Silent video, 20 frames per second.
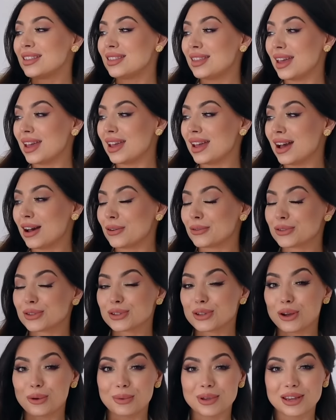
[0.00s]
They have
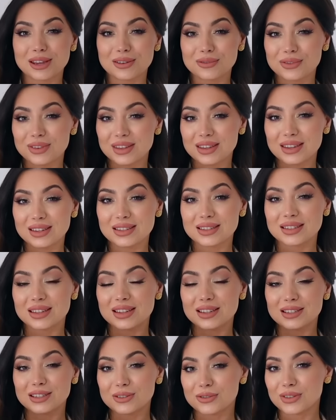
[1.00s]
so many of these
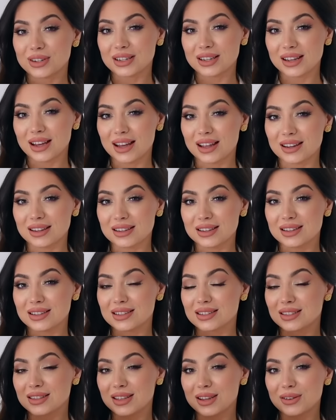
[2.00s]
in different
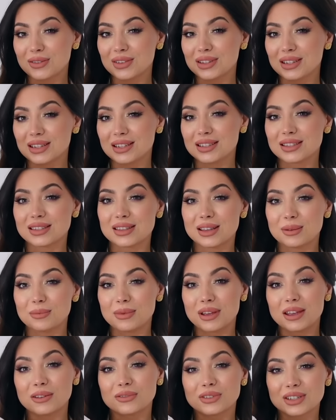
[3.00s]
colors. They release
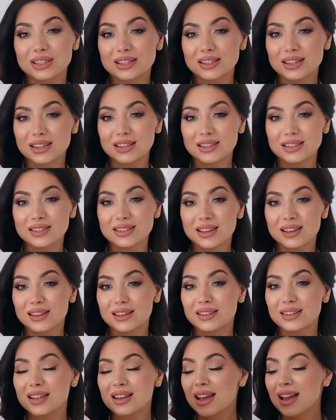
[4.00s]
them every
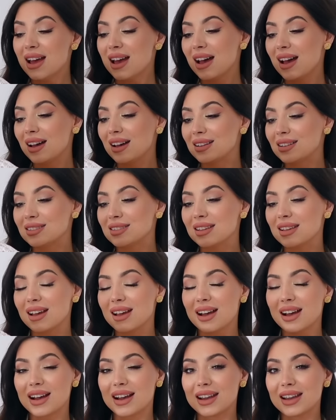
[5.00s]
season and
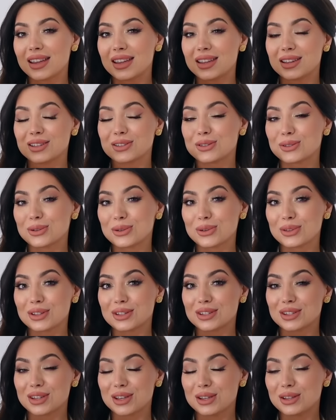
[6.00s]
I saw
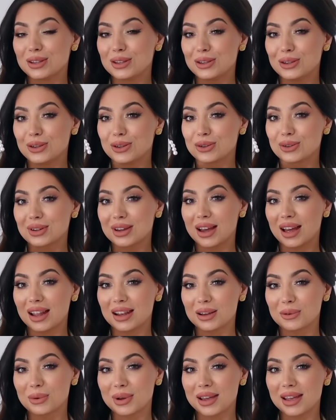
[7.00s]
this new
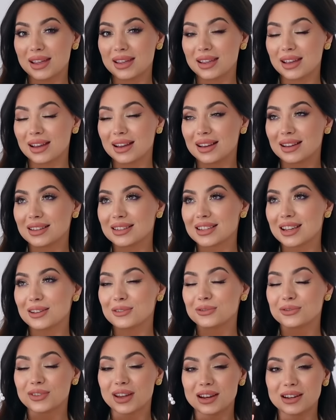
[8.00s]
colorway and I
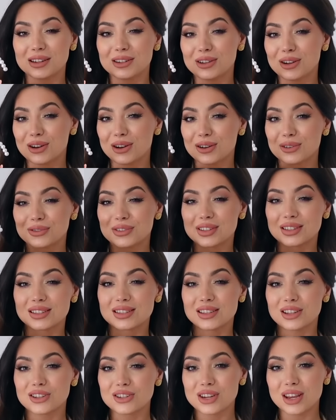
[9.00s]
fell in love. It's
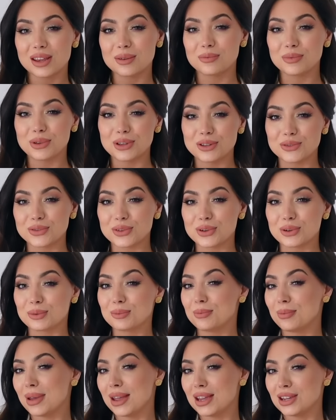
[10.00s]
such a beautiful
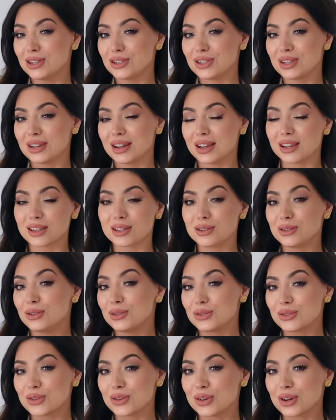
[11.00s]
beigey like
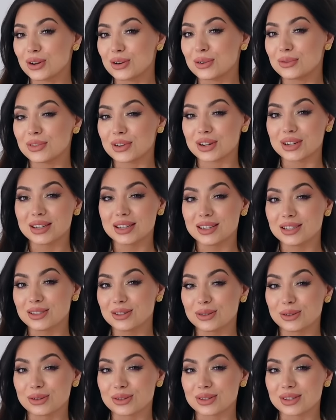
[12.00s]
neutral, very easy
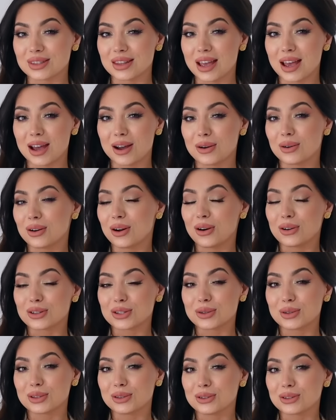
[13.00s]
to style.
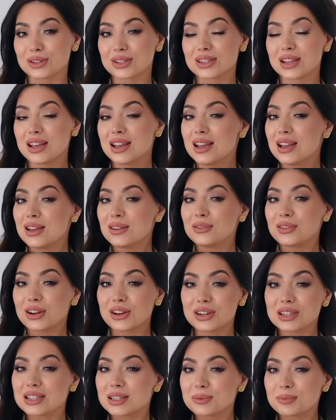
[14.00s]
Also it looks
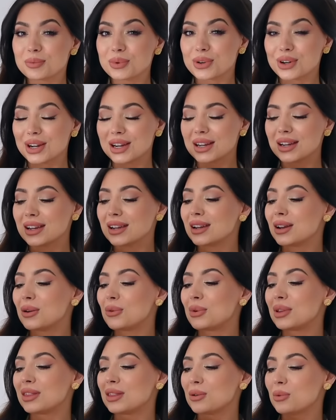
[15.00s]
very spring
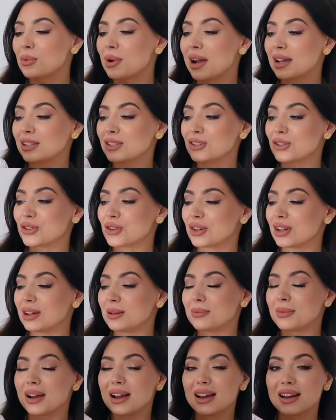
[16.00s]
with the white
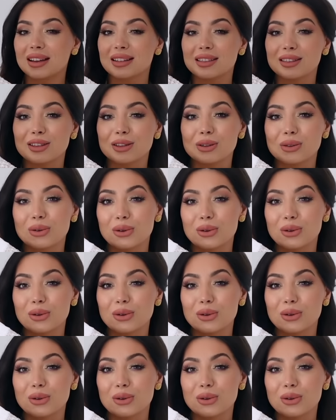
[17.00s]
trim and the